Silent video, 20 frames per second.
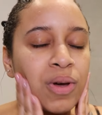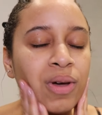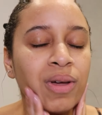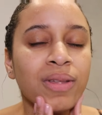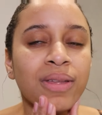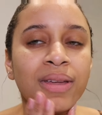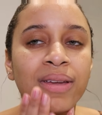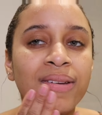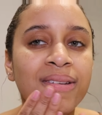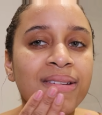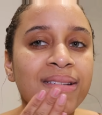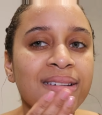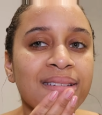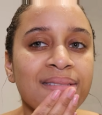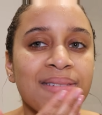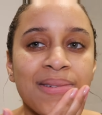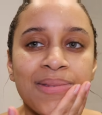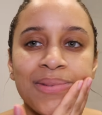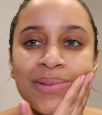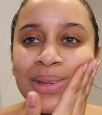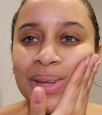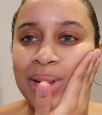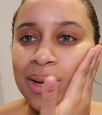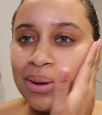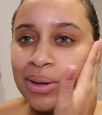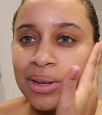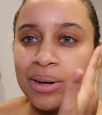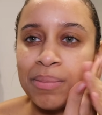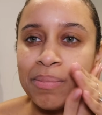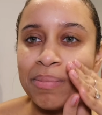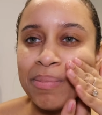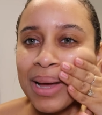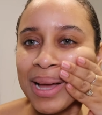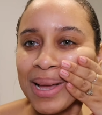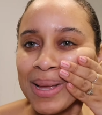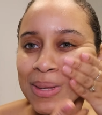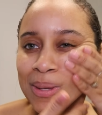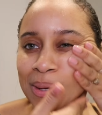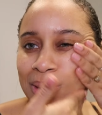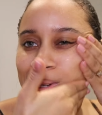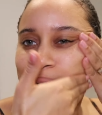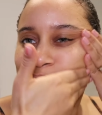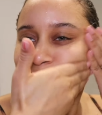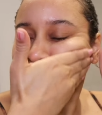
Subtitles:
There you go. Now I'm going to massage